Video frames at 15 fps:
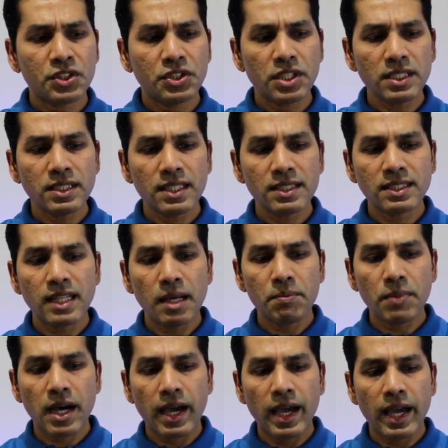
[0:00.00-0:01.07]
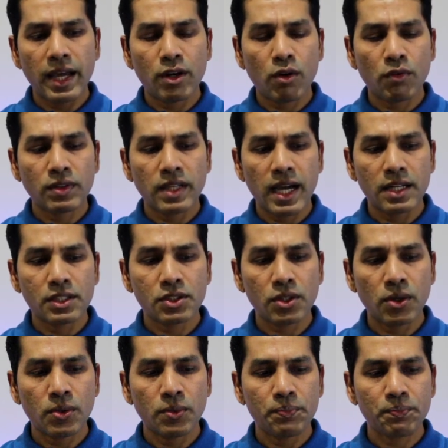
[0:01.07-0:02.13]
Just a step ahead of that.
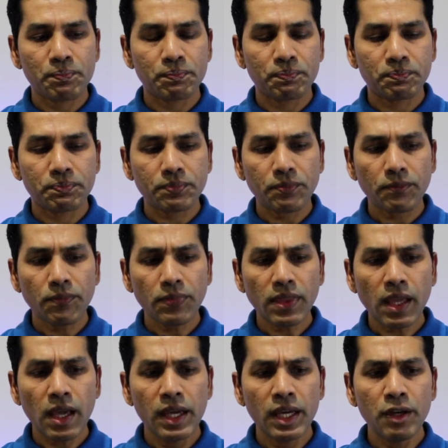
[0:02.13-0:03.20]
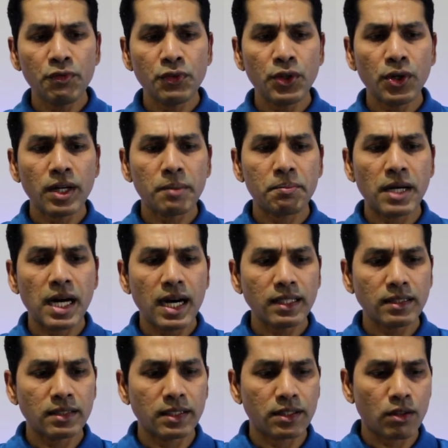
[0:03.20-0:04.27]
So if you're a
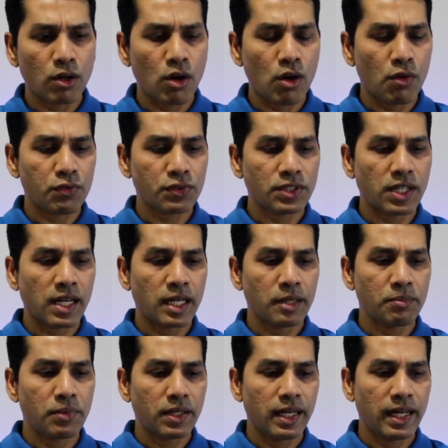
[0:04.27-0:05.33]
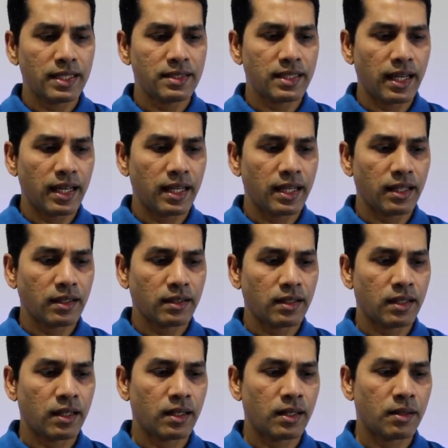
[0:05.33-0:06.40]
partner of type, let's say
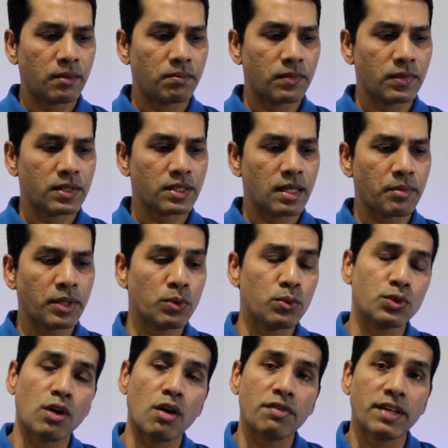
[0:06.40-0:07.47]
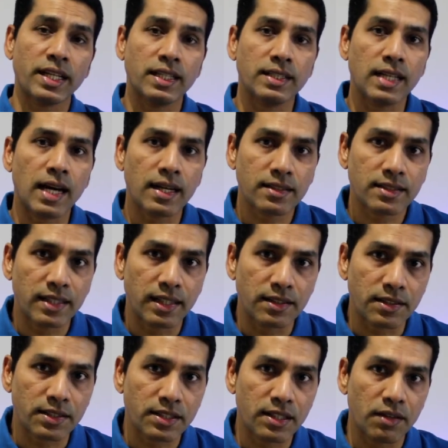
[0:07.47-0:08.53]
somebody who's offering a data
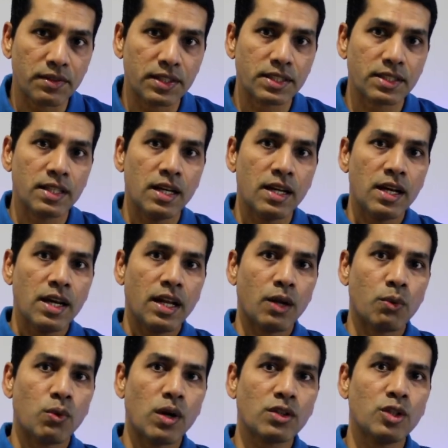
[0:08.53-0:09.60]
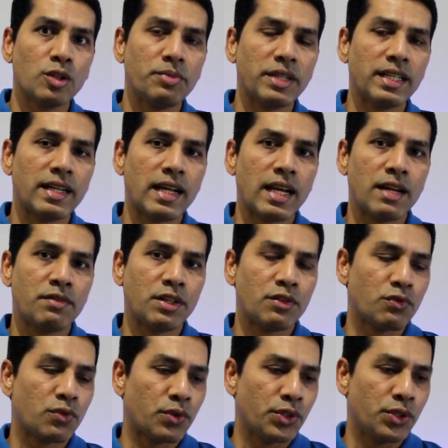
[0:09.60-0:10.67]
center service. Now, what could be relevant
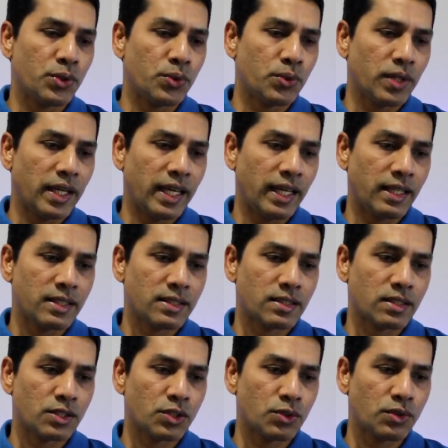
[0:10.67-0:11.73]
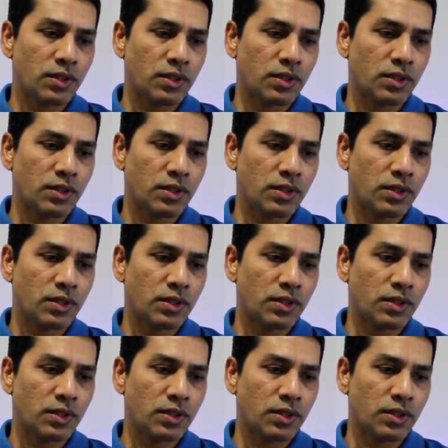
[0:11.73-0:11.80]
for you is to